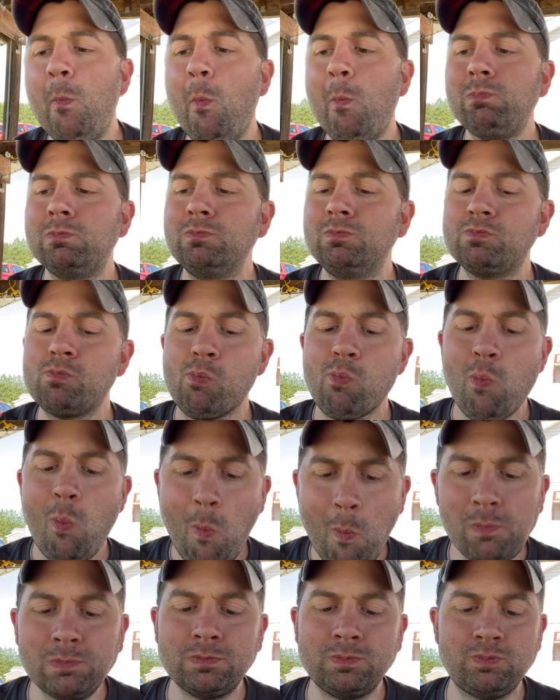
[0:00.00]
Do you want to
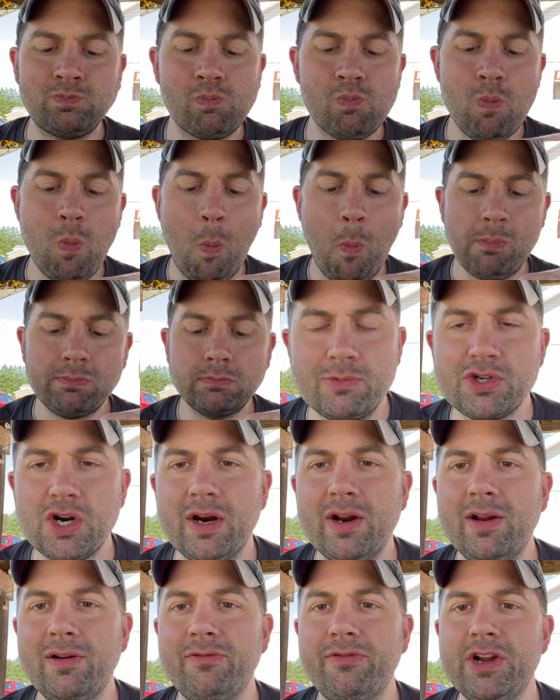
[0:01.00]
try mm. this? I'm
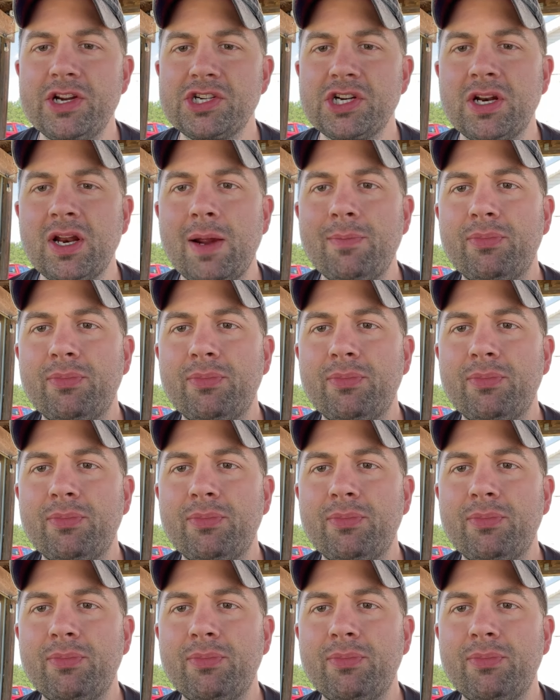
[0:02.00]
trying to envision.